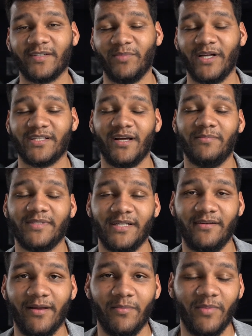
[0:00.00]
Express comes
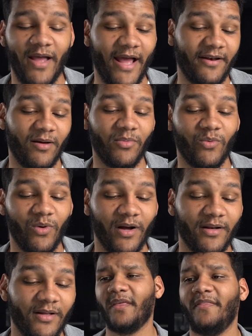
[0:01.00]
in num- at number
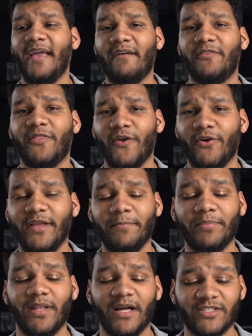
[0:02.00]
one. They have 30
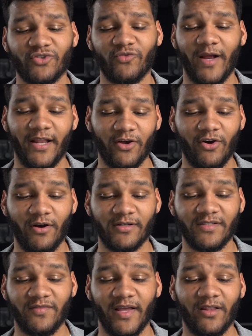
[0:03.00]
plus credit
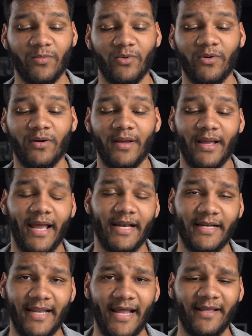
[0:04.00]
cards available and
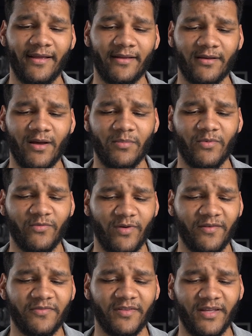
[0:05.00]
a net income of
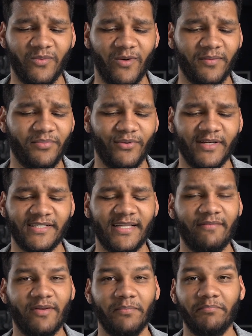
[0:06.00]
roughly
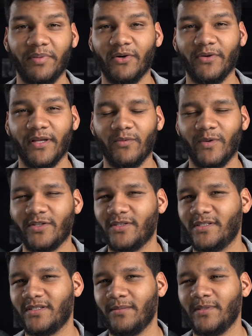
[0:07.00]
1.7 billion, which
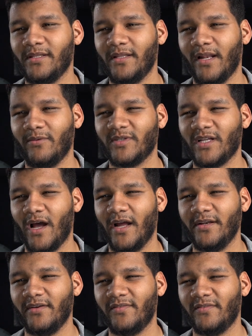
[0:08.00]
is something that I was
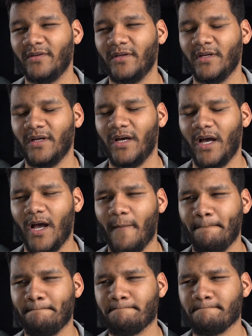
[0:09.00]
kind of,
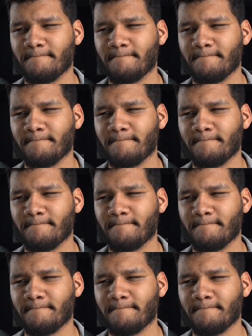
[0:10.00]
um,